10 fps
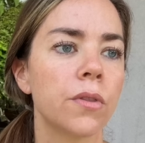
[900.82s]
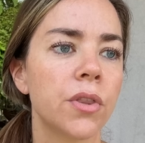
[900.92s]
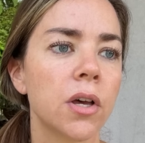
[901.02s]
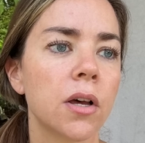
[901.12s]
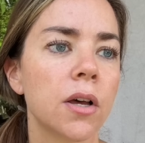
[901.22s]

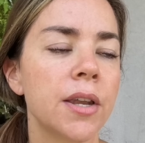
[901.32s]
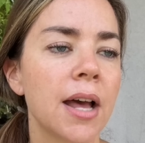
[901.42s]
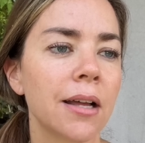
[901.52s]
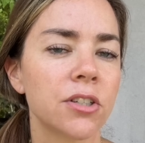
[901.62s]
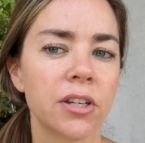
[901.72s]

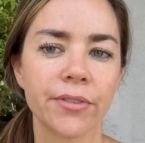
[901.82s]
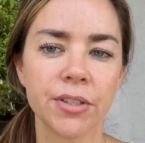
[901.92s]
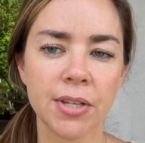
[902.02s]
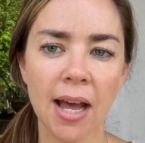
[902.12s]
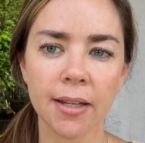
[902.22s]
analogy of the
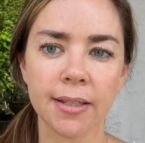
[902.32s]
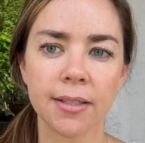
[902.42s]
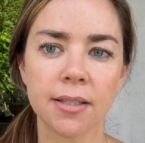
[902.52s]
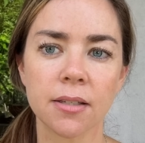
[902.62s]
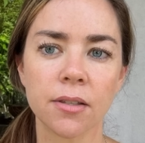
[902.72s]

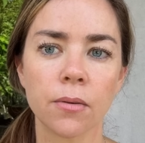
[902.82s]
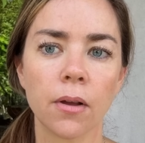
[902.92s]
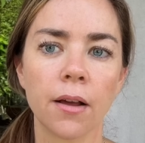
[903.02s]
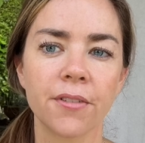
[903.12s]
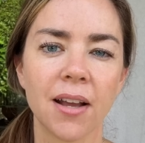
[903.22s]
talents,
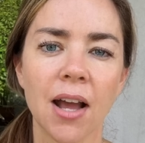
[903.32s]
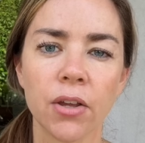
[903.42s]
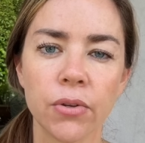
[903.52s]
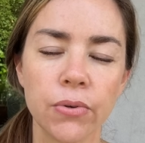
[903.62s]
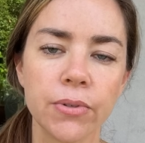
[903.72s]
of the guy
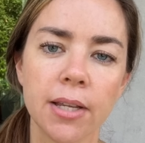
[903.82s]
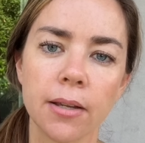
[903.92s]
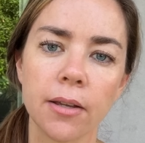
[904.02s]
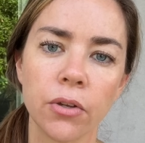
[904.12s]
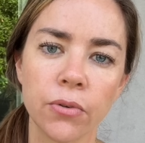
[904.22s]

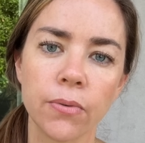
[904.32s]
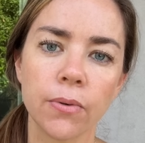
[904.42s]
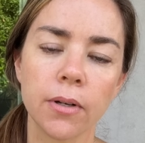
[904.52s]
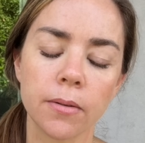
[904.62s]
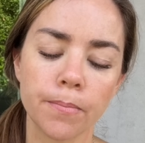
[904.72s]

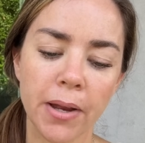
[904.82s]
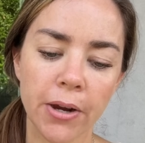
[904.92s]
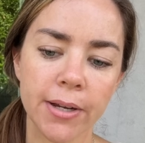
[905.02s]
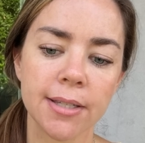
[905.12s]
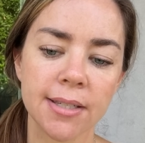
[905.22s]
who
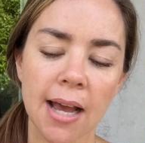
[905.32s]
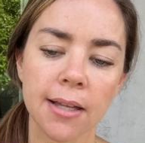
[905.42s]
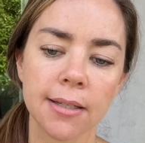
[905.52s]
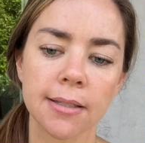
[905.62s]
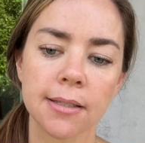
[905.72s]
buried his
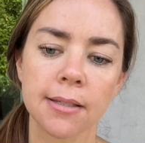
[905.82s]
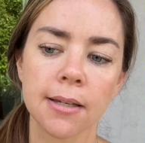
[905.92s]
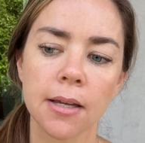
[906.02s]
talents.